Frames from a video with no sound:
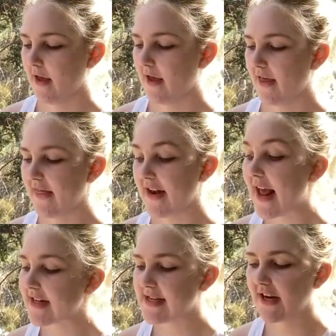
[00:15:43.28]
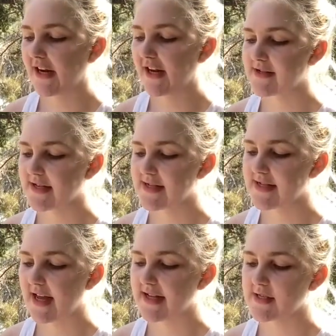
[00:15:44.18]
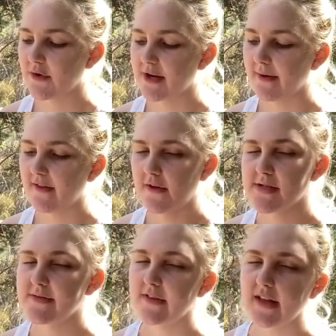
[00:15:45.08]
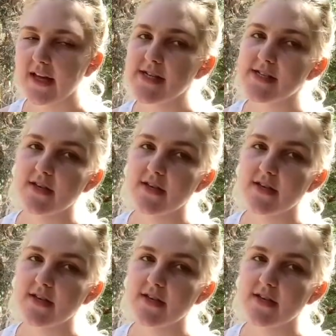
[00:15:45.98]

The next area I was going to say is going to be Los Feliz.